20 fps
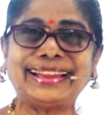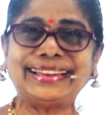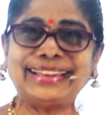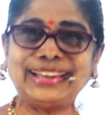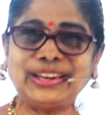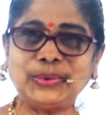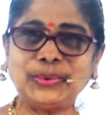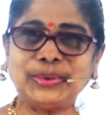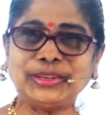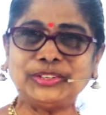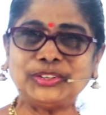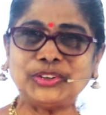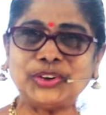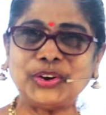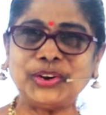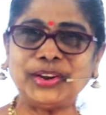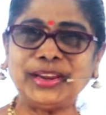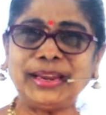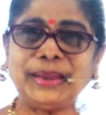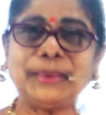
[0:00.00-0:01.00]
Did you
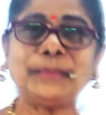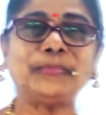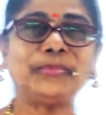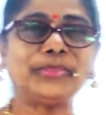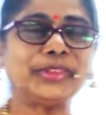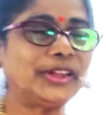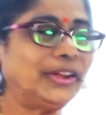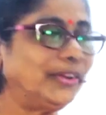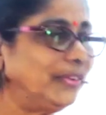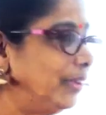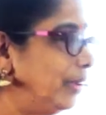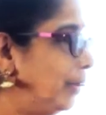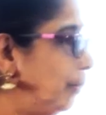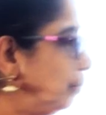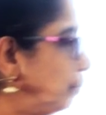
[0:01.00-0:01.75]
enjoy? Good.